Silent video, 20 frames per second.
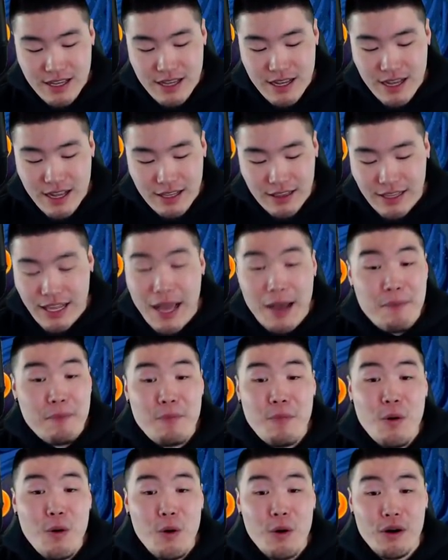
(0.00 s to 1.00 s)
a lot
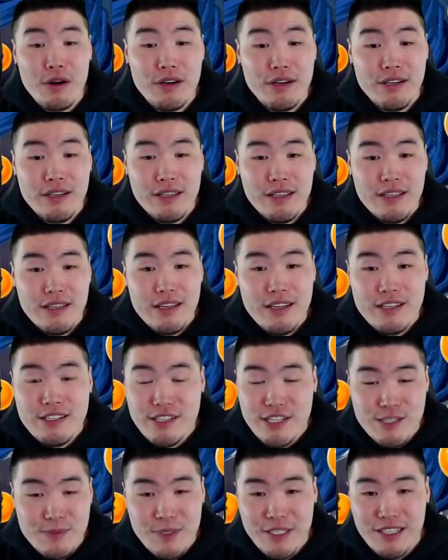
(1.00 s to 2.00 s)
more
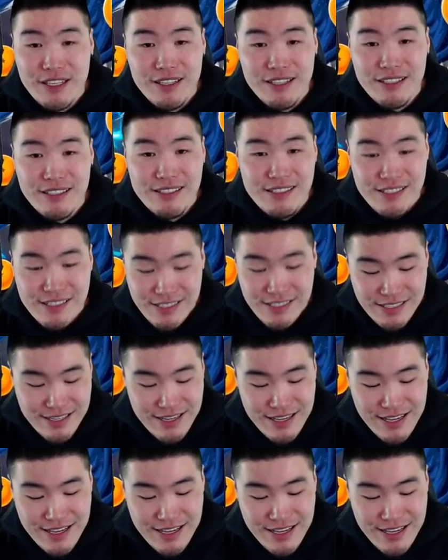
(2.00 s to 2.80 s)
just because